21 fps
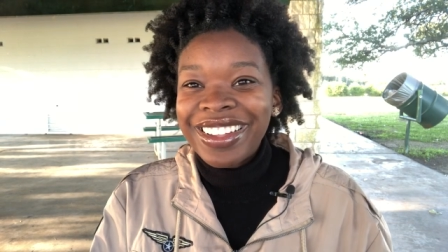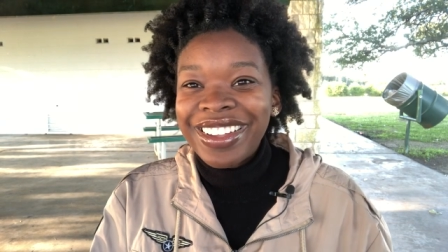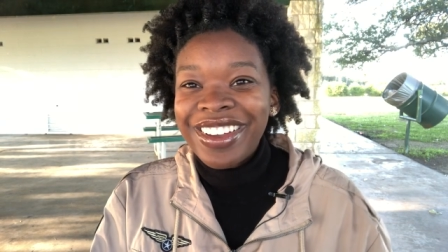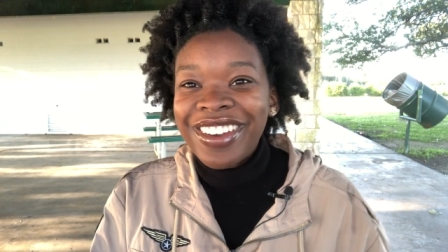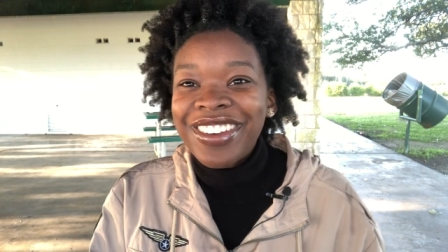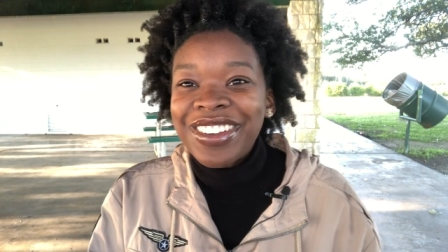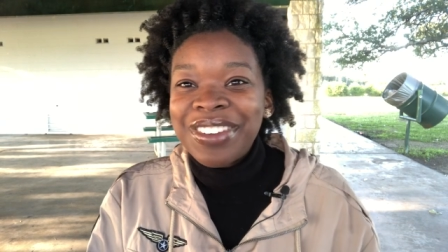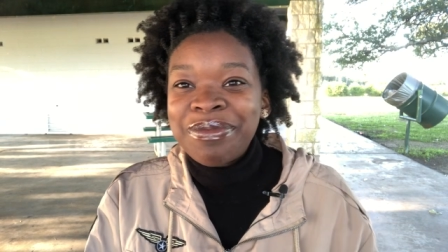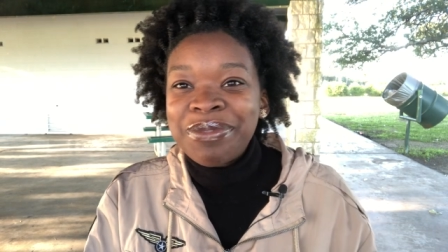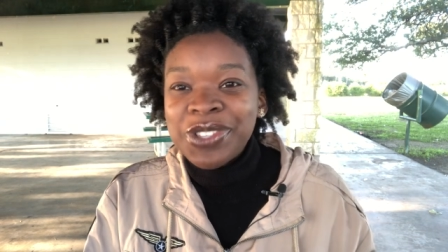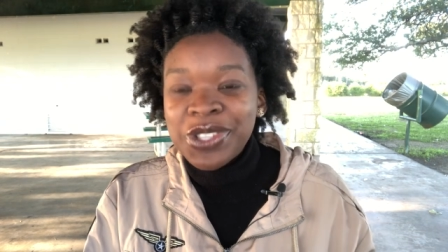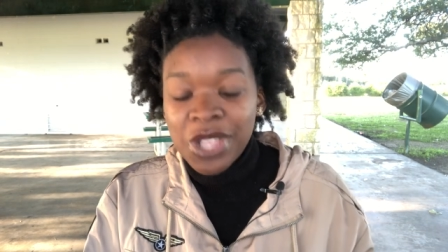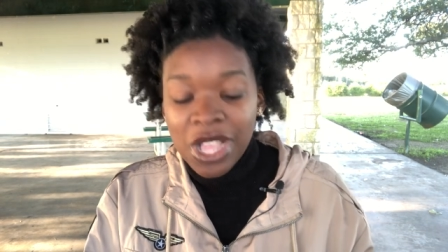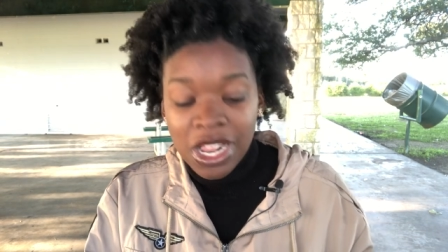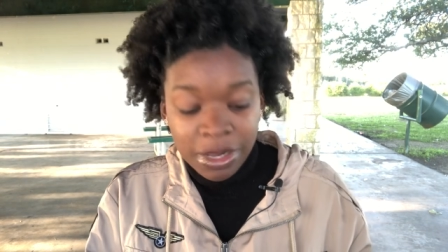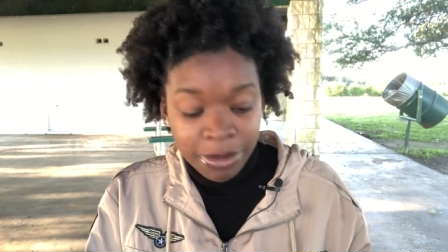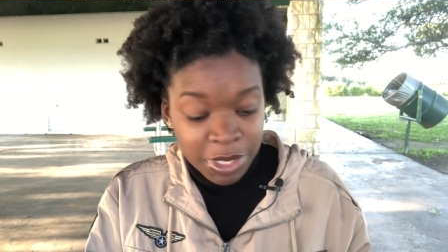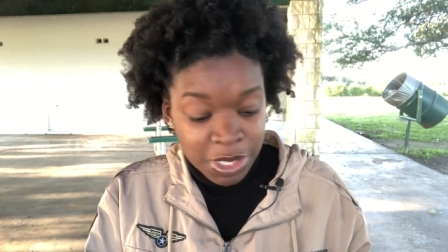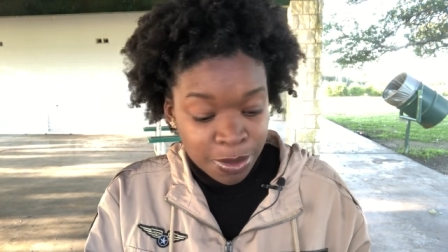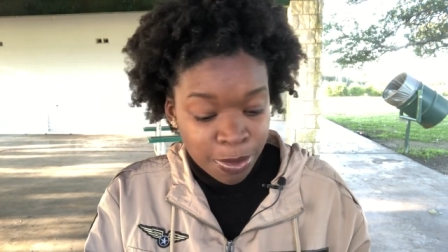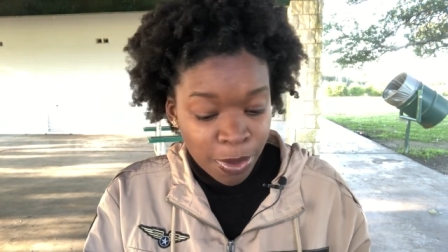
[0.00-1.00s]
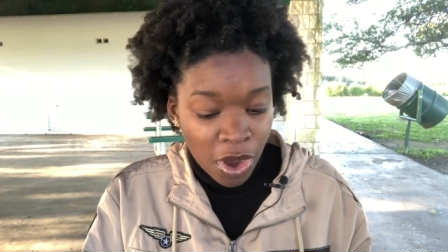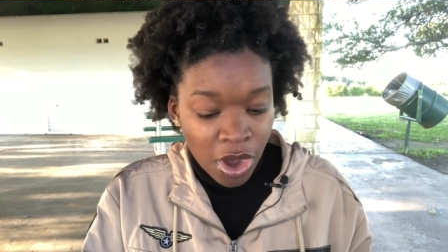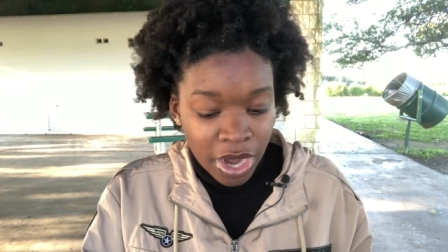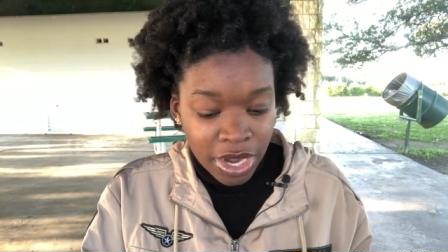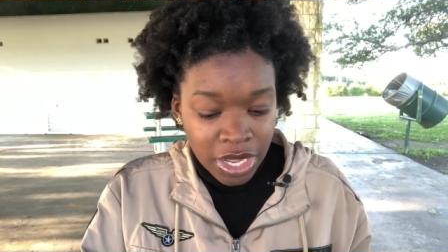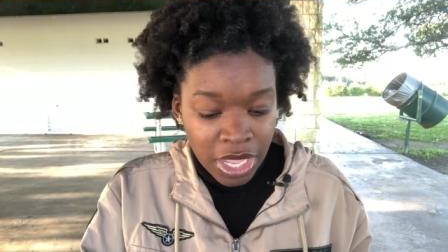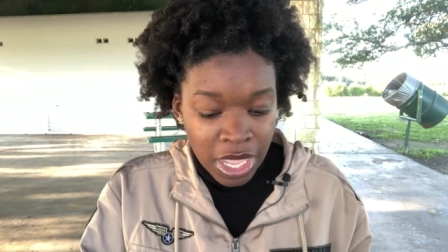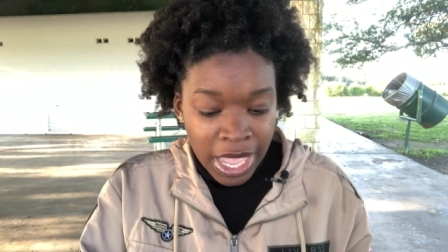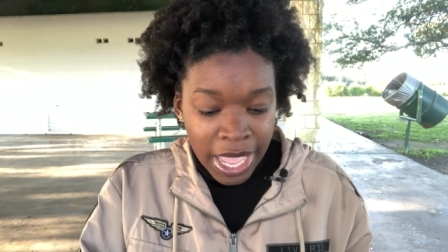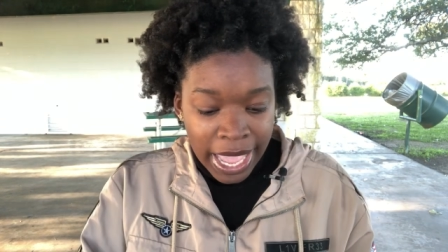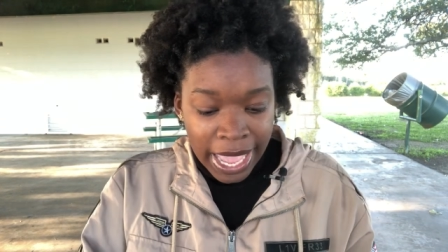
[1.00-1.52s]
on solomon's part
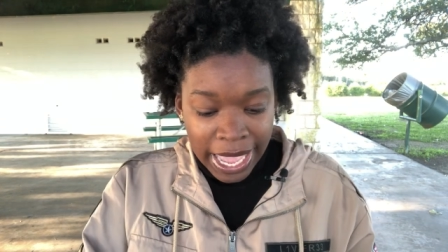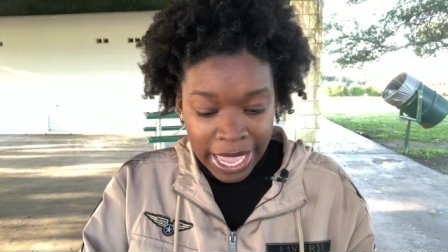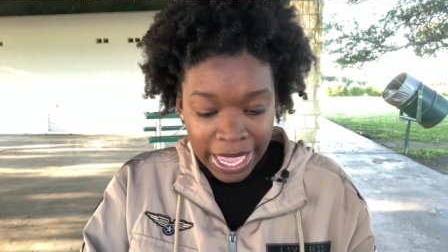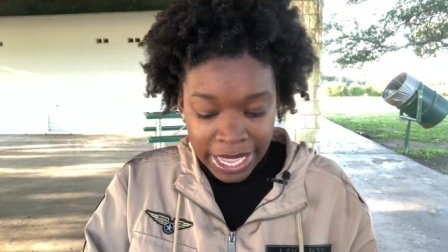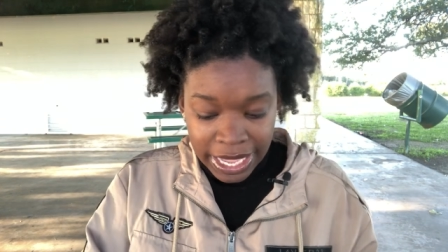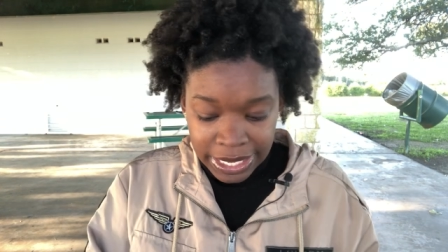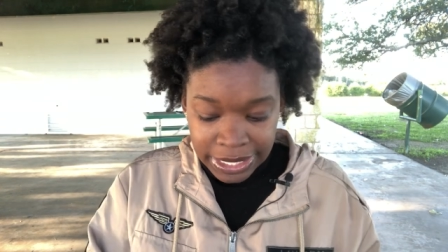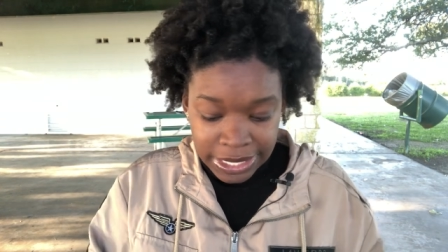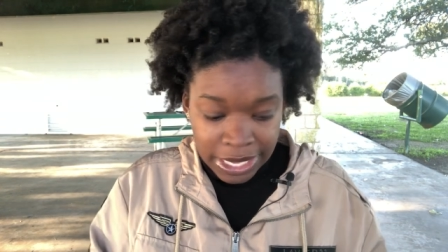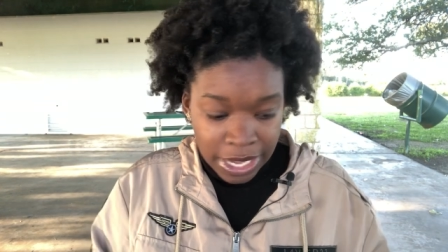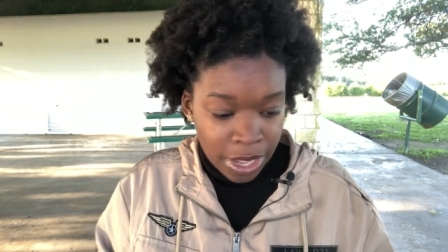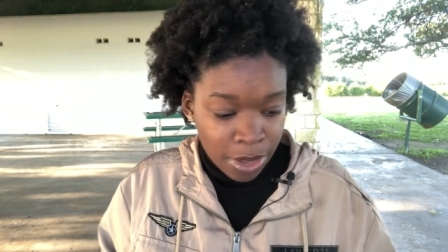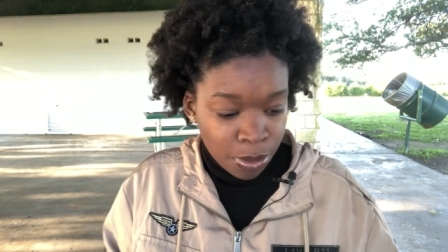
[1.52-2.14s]
and uh,